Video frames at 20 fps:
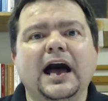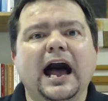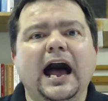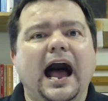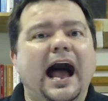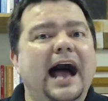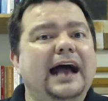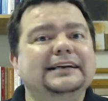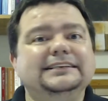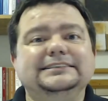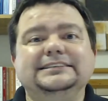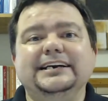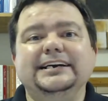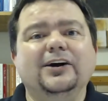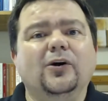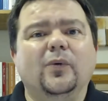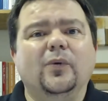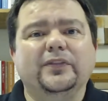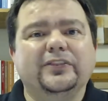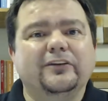I
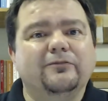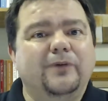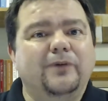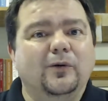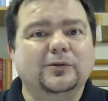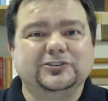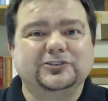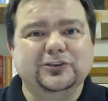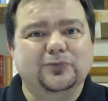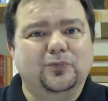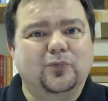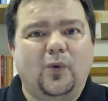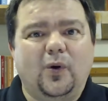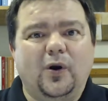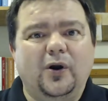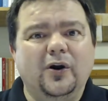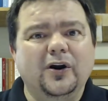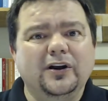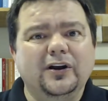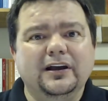deal with the folks at
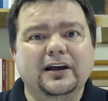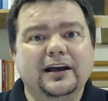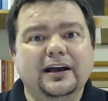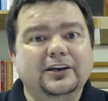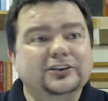work.